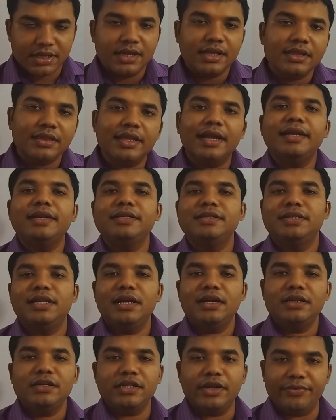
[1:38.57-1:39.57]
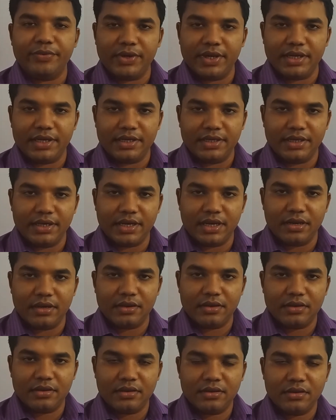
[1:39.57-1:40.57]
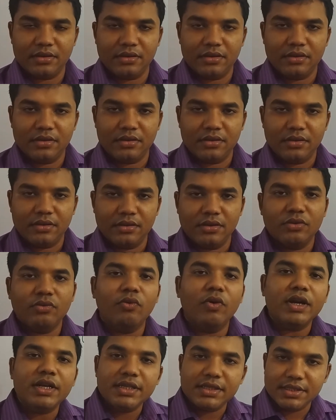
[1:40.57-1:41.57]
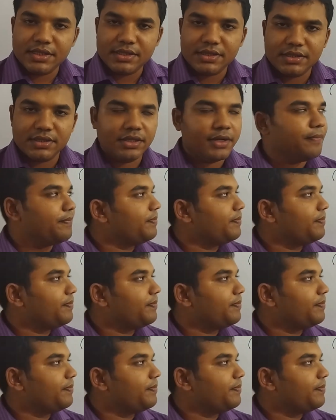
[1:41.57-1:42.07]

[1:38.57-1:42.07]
that is the definite integral. What is it?